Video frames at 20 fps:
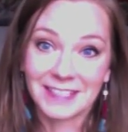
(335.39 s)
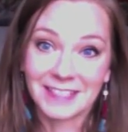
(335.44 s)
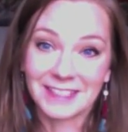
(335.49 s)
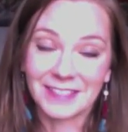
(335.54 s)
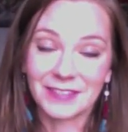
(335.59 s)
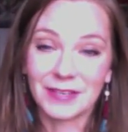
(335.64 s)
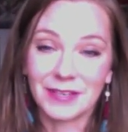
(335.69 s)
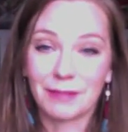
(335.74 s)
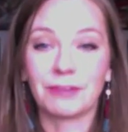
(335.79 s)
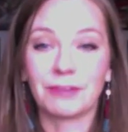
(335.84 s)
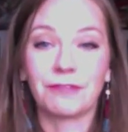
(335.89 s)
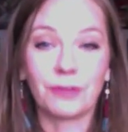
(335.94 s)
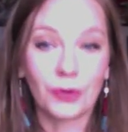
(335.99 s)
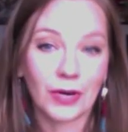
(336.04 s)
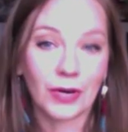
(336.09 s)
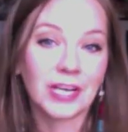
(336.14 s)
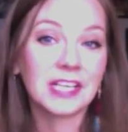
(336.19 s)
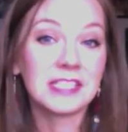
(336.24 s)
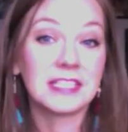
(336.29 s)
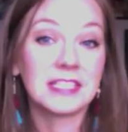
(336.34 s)
So number
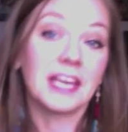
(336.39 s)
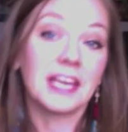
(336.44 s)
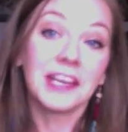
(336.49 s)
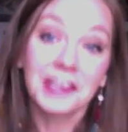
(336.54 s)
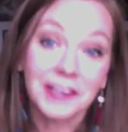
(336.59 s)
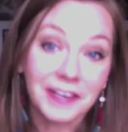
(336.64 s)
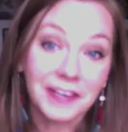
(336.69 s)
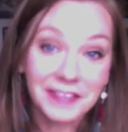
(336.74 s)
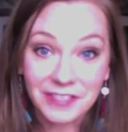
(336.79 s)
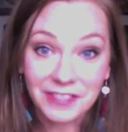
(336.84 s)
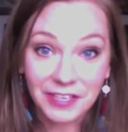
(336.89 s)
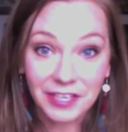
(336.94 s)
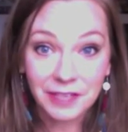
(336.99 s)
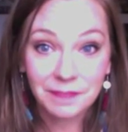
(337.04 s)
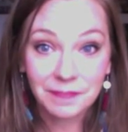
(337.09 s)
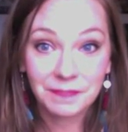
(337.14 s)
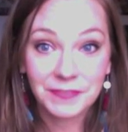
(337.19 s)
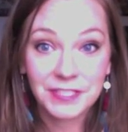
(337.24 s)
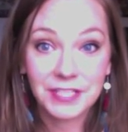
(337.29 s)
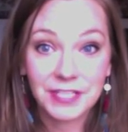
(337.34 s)
4 is Ink Hunter.